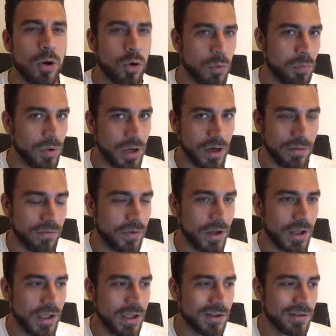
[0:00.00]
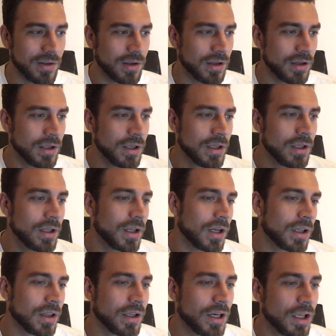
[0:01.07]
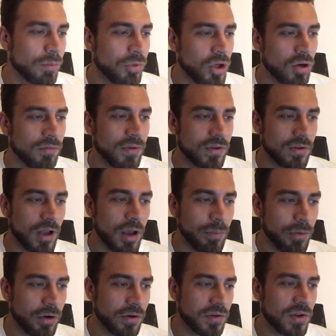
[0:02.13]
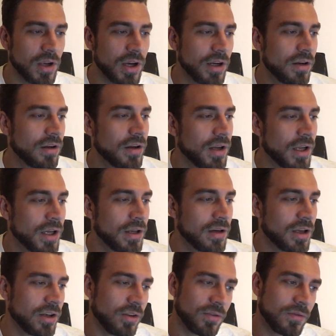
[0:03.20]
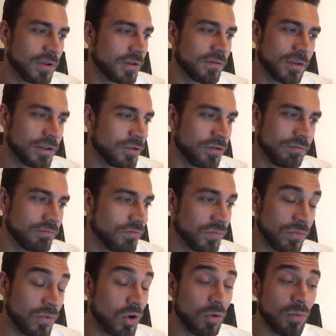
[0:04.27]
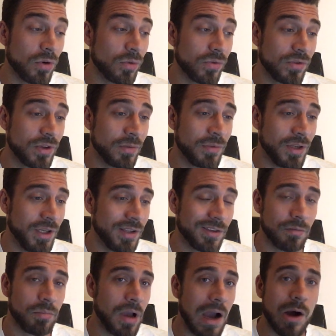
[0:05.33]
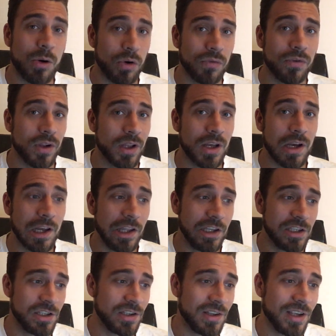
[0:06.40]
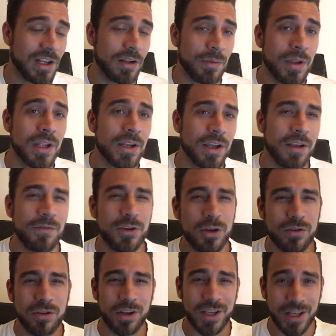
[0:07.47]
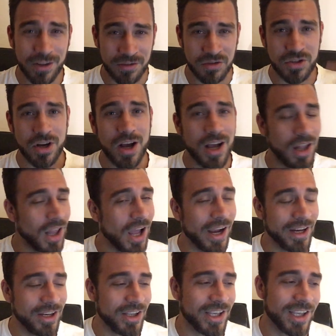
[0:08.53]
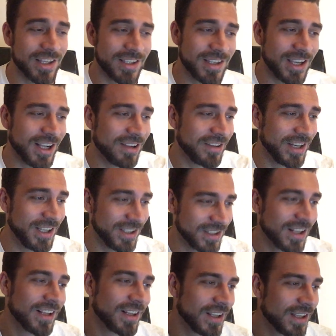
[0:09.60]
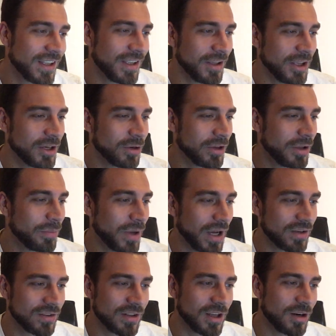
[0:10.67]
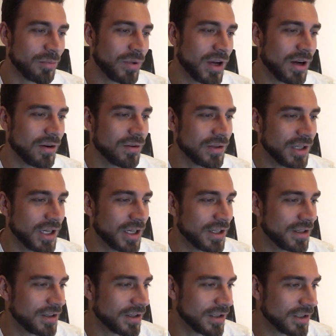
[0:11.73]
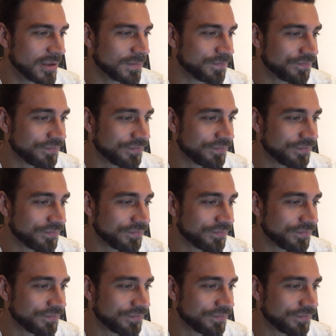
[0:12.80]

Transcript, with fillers: open, I feel. He's a, a little bit on the sloppier side, and I just felt that Dober was, I mean, he's a powerful guy. You can tell, if you just look at his jawline, you can tell he's, he, you know, he packs a lot of power, and, uh,